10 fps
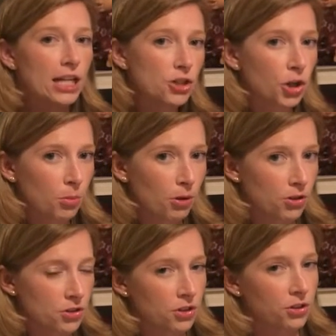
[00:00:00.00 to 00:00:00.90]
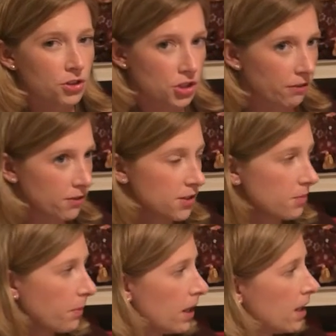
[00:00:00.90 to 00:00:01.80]
interpersonal
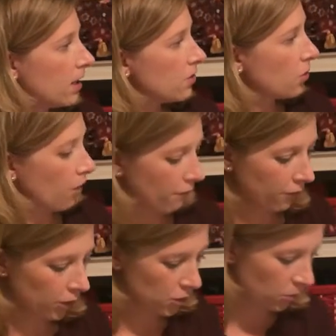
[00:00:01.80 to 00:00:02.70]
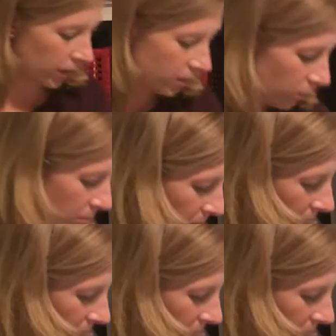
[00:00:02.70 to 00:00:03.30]
shifts. So the first one would